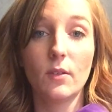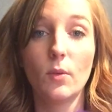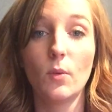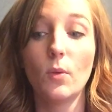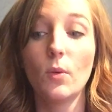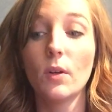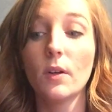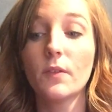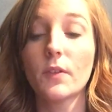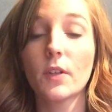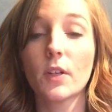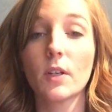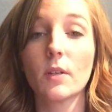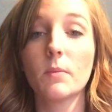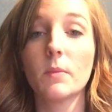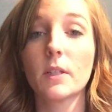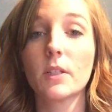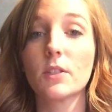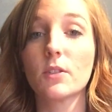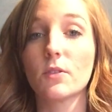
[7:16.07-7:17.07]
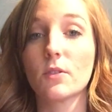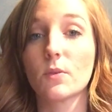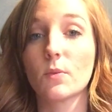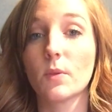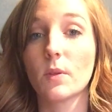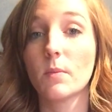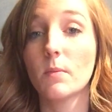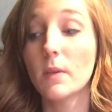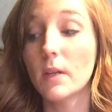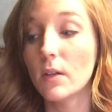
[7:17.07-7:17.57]
Or if you're going to mix yours
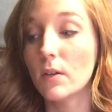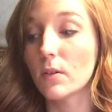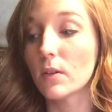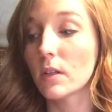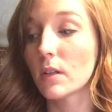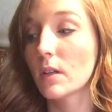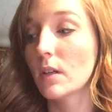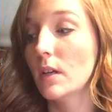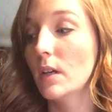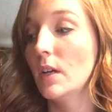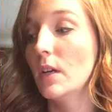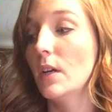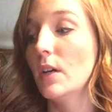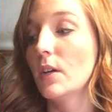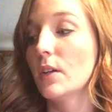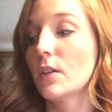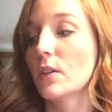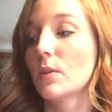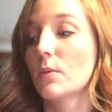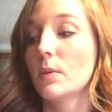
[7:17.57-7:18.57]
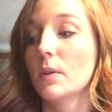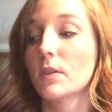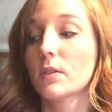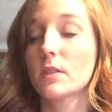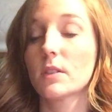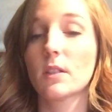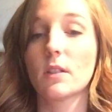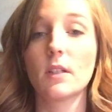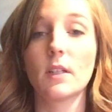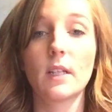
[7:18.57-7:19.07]
with milk, your
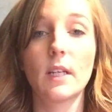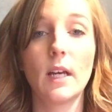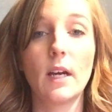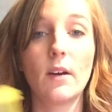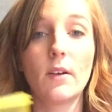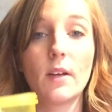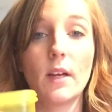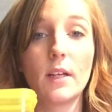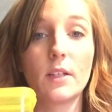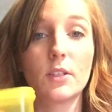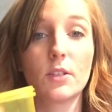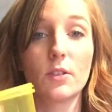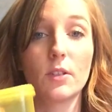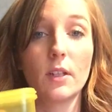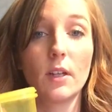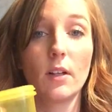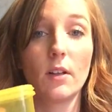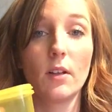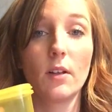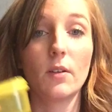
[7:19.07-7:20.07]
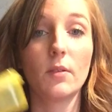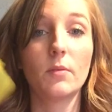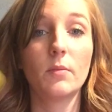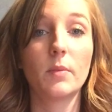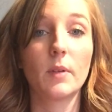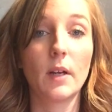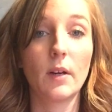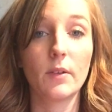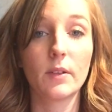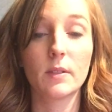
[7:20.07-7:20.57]
milk's going to count as your yellow.
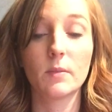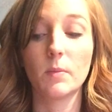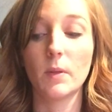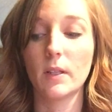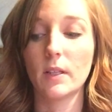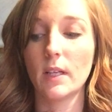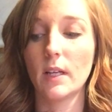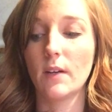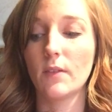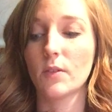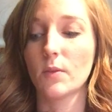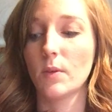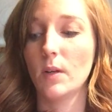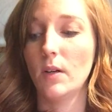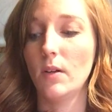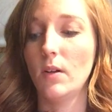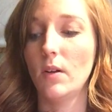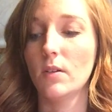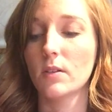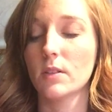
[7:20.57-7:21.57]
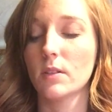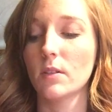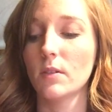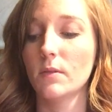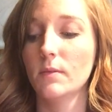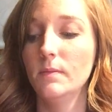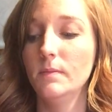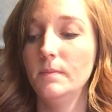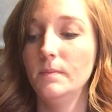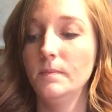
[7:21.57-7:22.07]
But I'll explain that after a while also.